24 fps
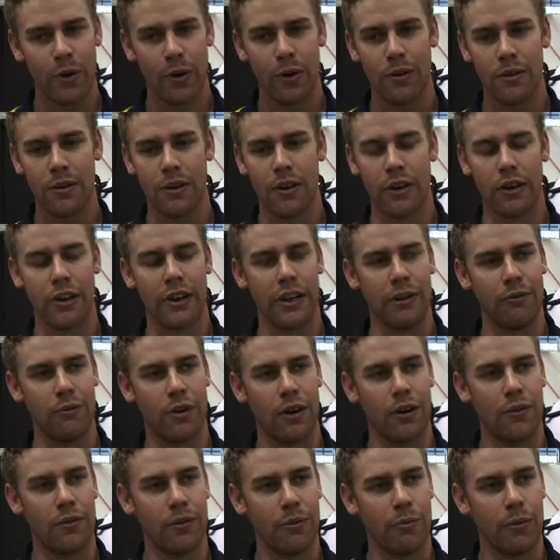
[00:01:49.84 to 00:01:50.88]
Well, I got
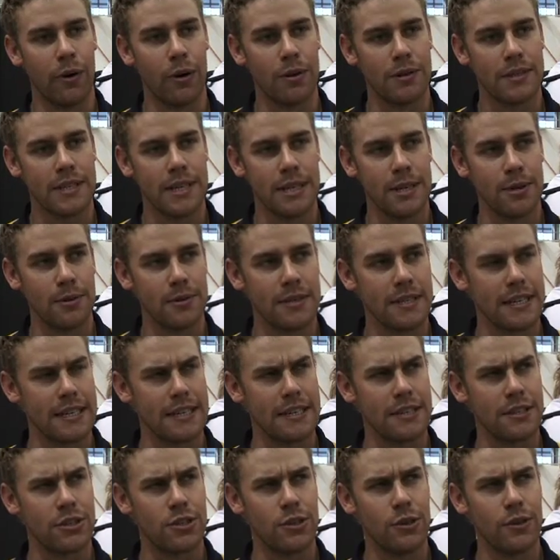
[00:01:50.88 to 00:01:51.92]
involved with World Skills in
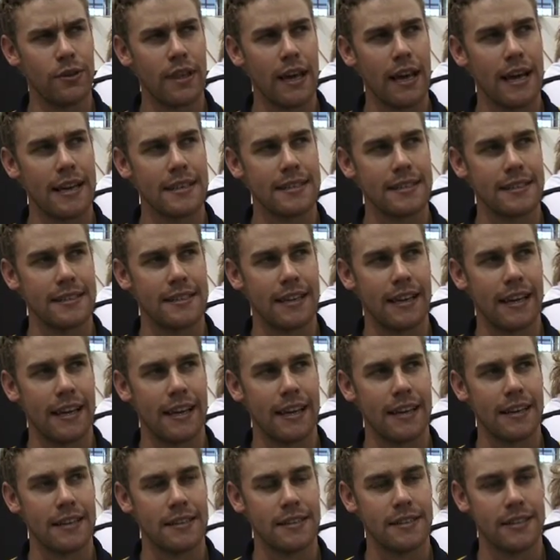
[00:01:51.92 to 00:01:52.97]

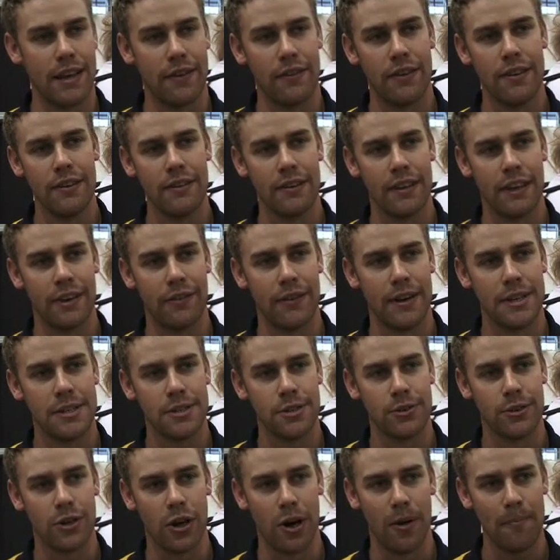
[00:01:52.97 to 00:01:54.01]
2007 in a
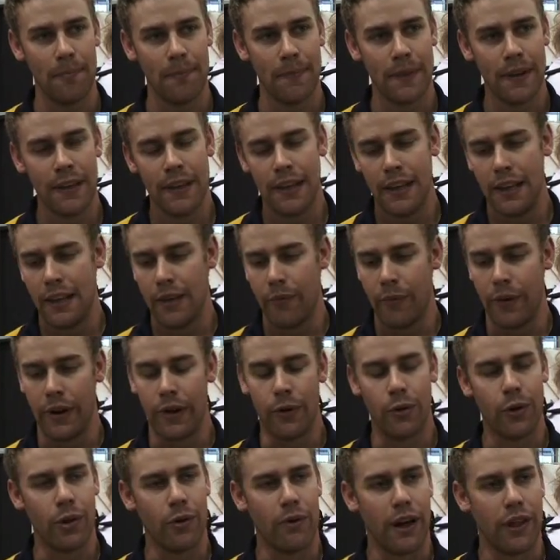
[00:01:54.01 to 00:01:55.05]
regional comp. Went
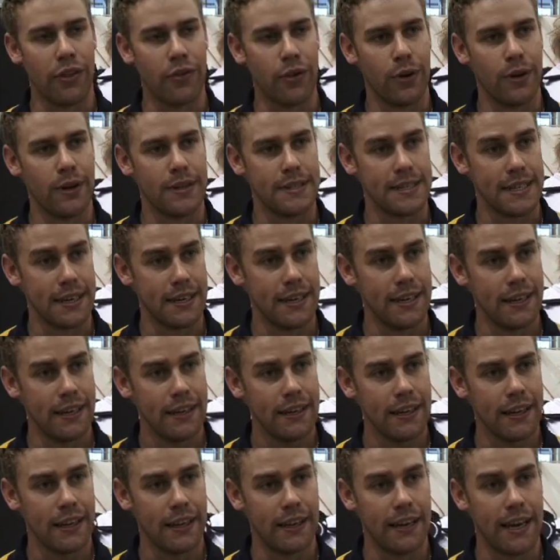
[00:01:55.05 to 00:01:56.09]
all the way through to Sydney
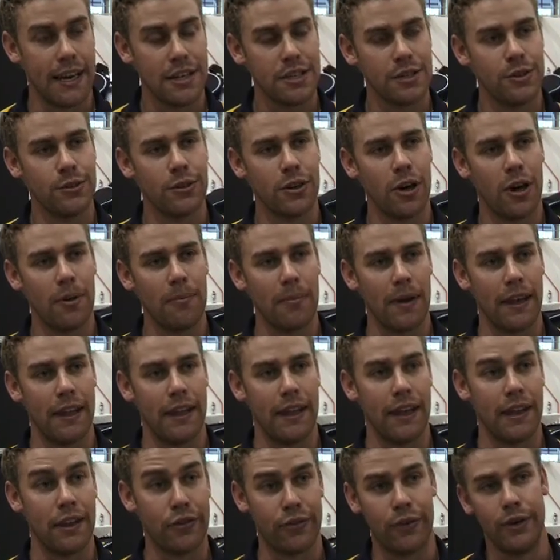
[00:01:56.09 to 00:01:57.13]
in the national comp, and
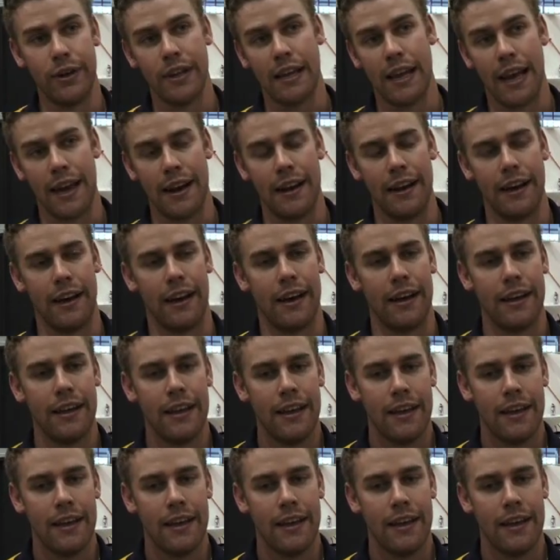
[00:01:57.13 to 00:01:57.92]
then through to Canada.